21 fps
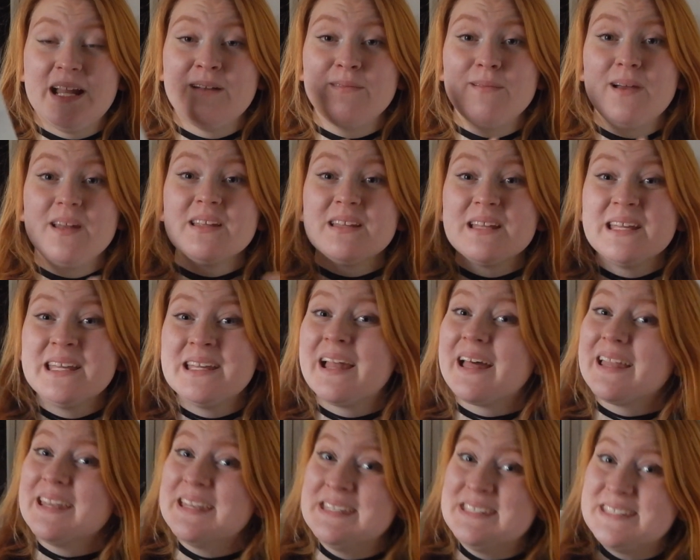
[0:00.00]
I read it in
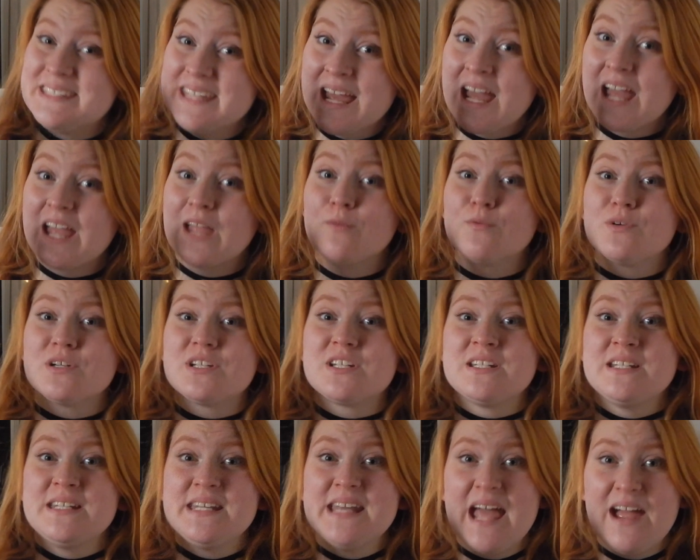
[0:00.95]
a day,
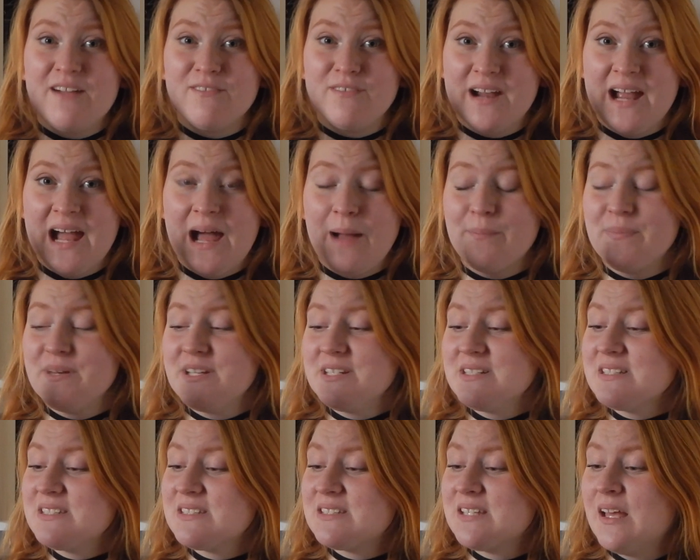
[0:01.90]
which never
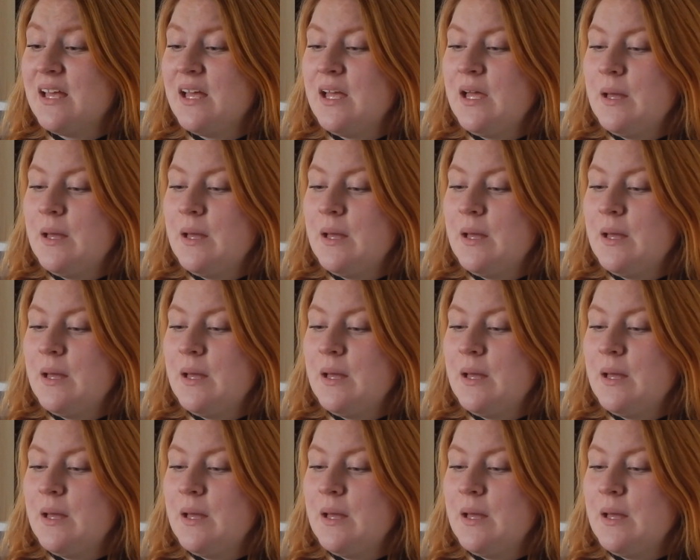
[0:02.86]
happens,